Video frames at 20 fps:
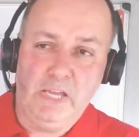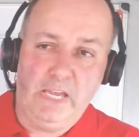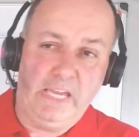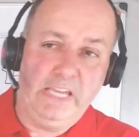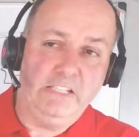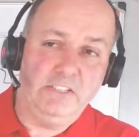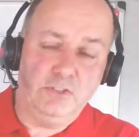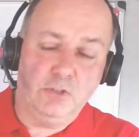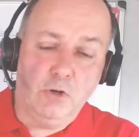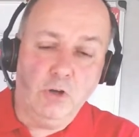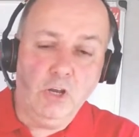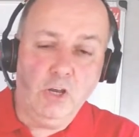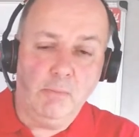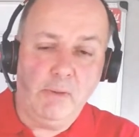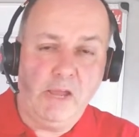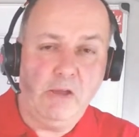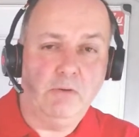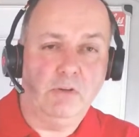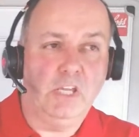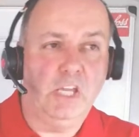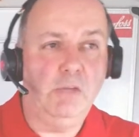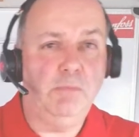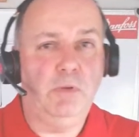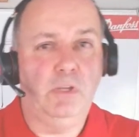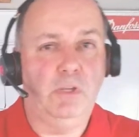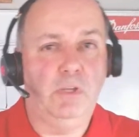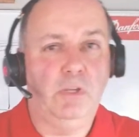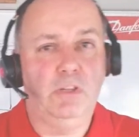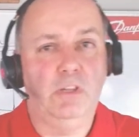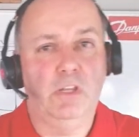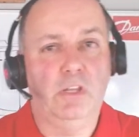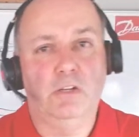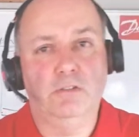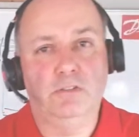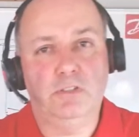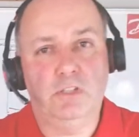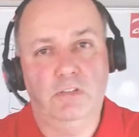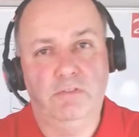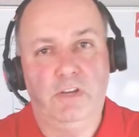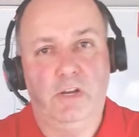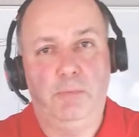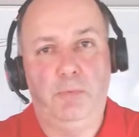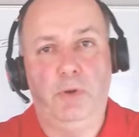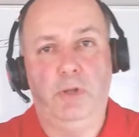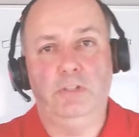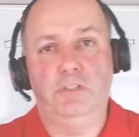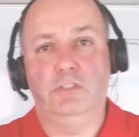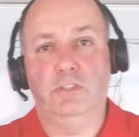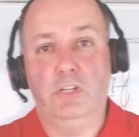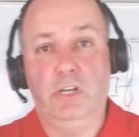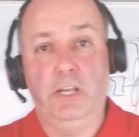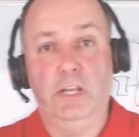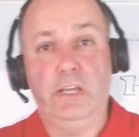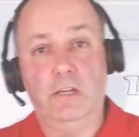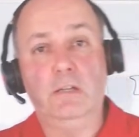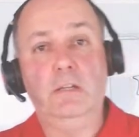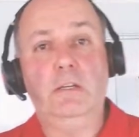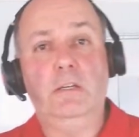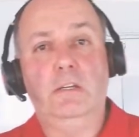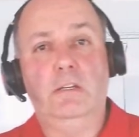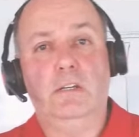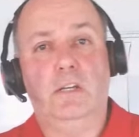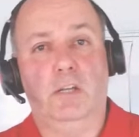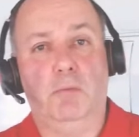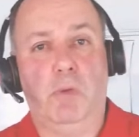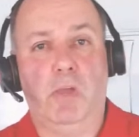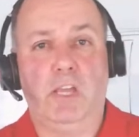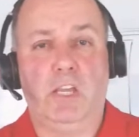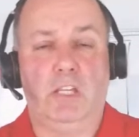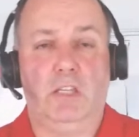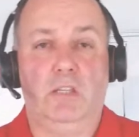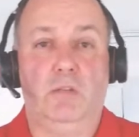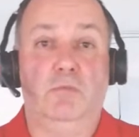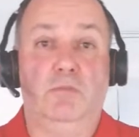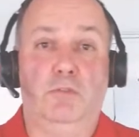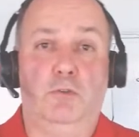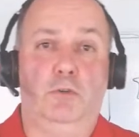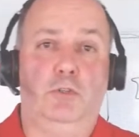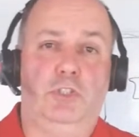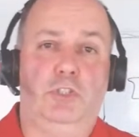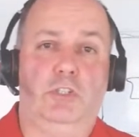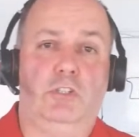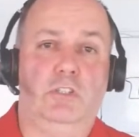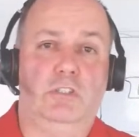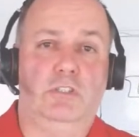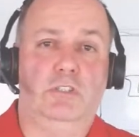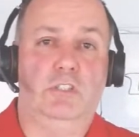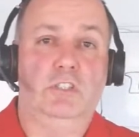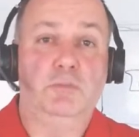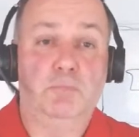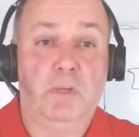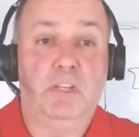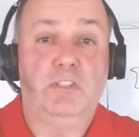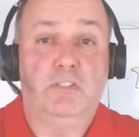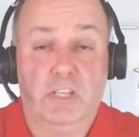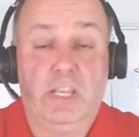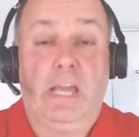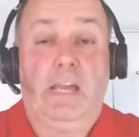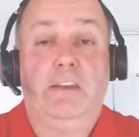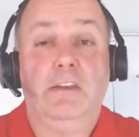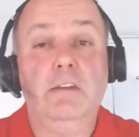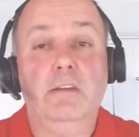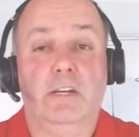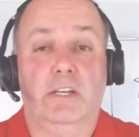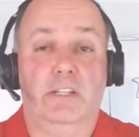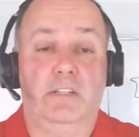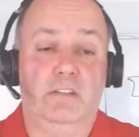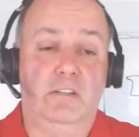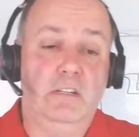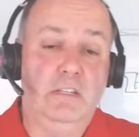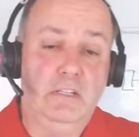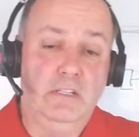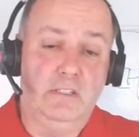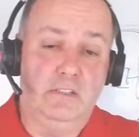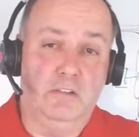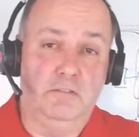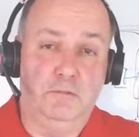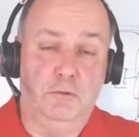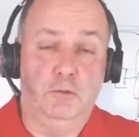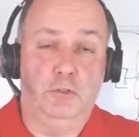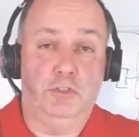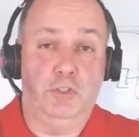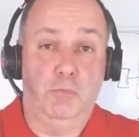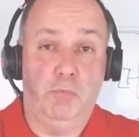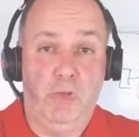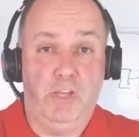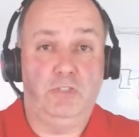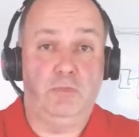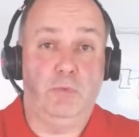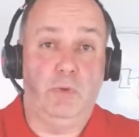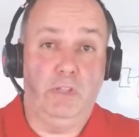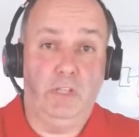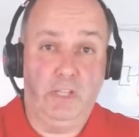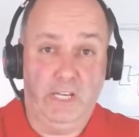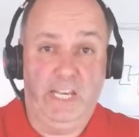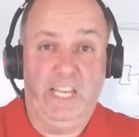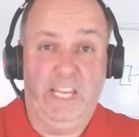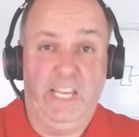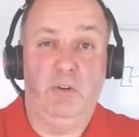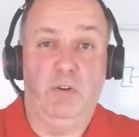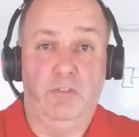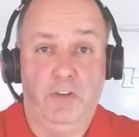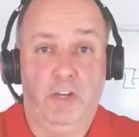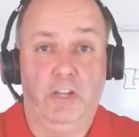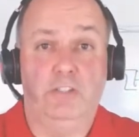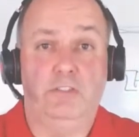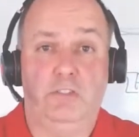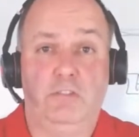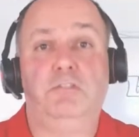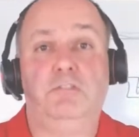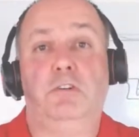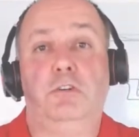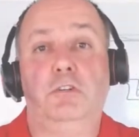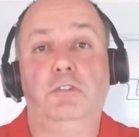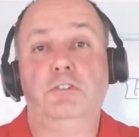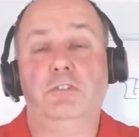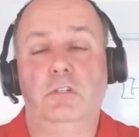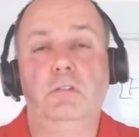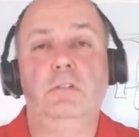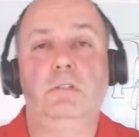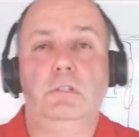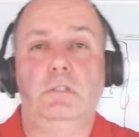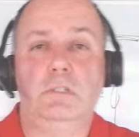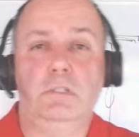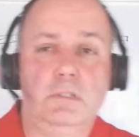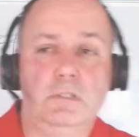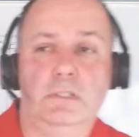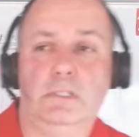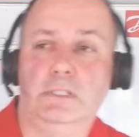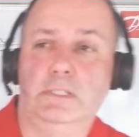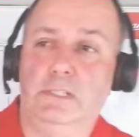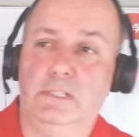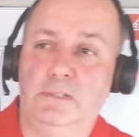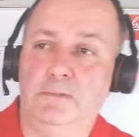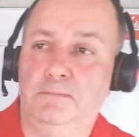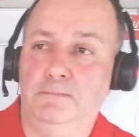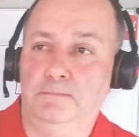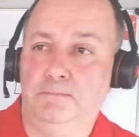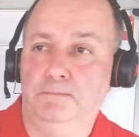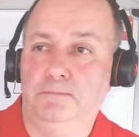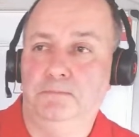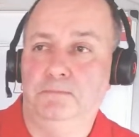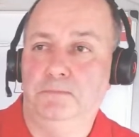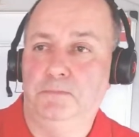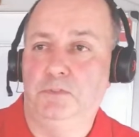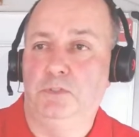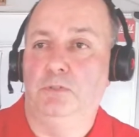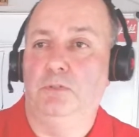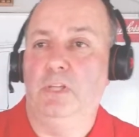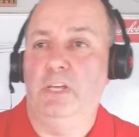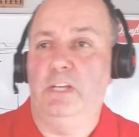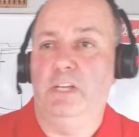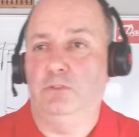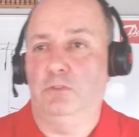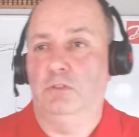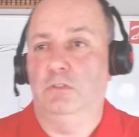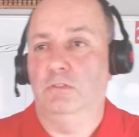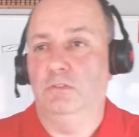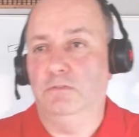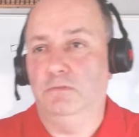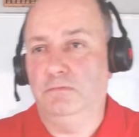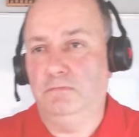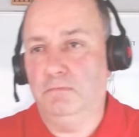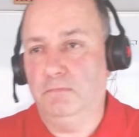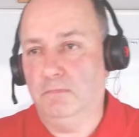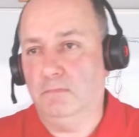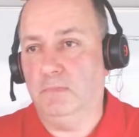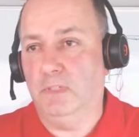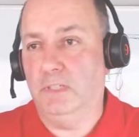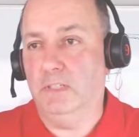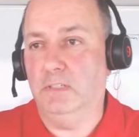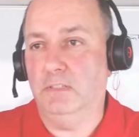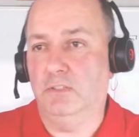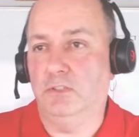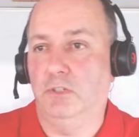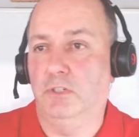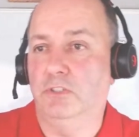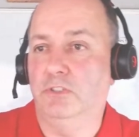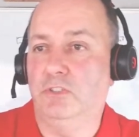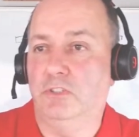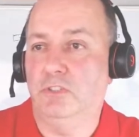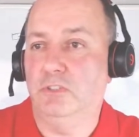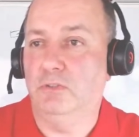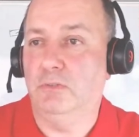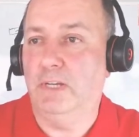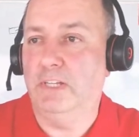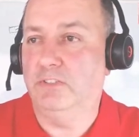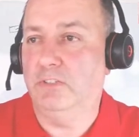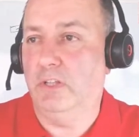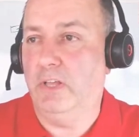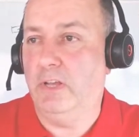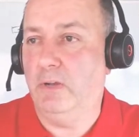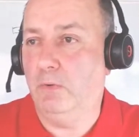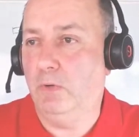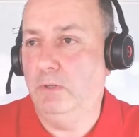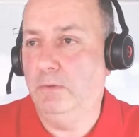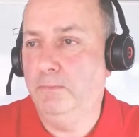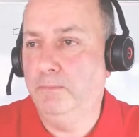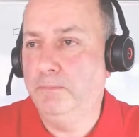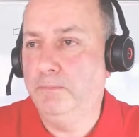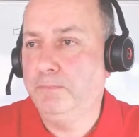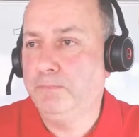It's all about keeping those evaporators clear and making them function as best they can, and they'll function best when they're clear of ice and frost. So that sort of tries to answer that one.